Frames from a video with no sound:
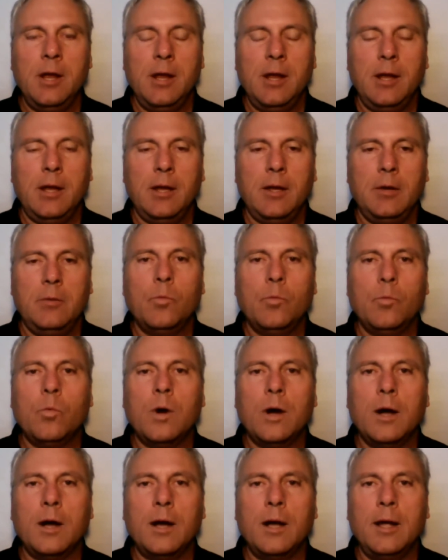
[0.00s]
and
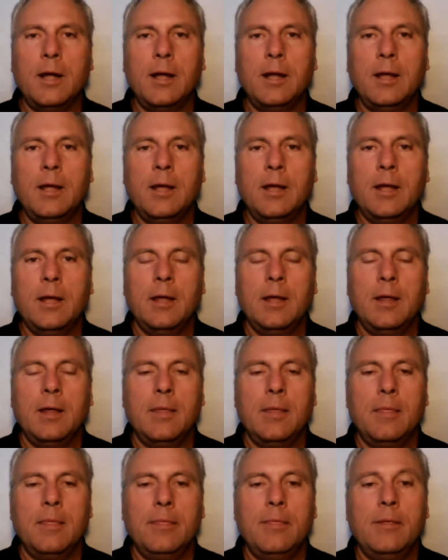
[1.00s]
why
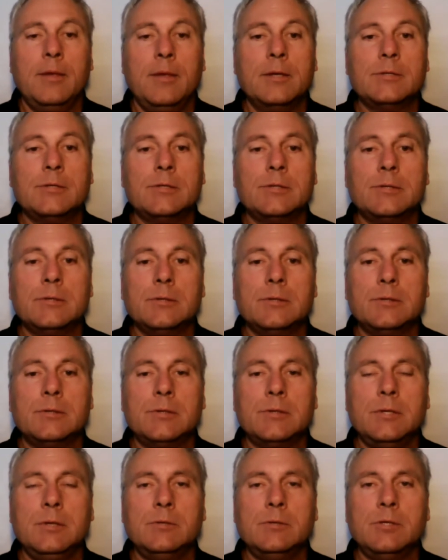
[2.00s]
this
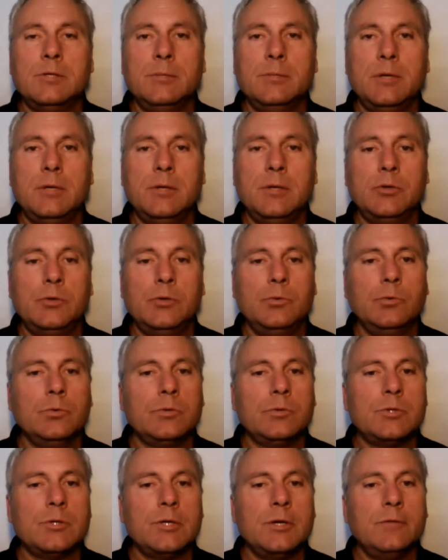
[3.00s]
seems to be the tool
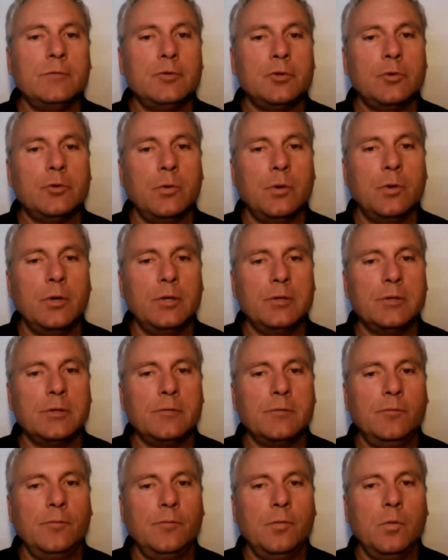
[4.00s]
set of
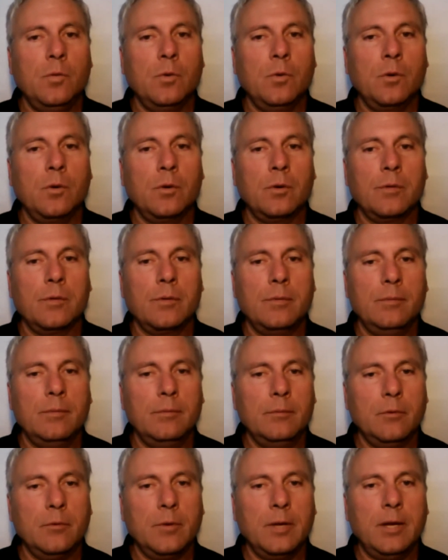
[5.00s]
choice for
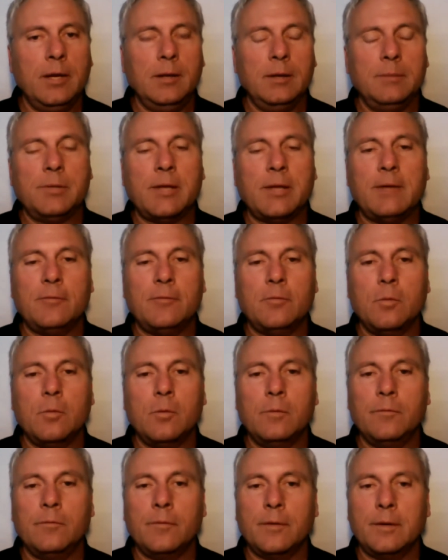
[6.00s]
creating a
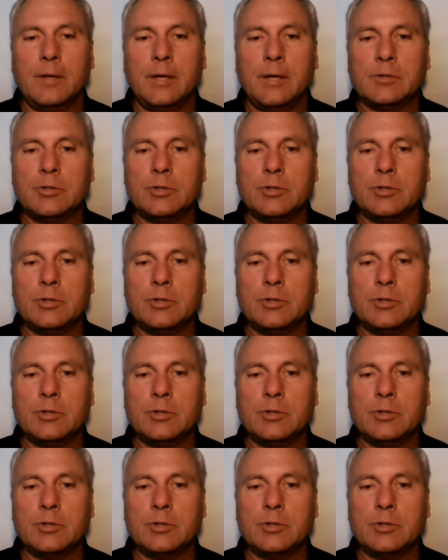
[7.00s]
platform for the next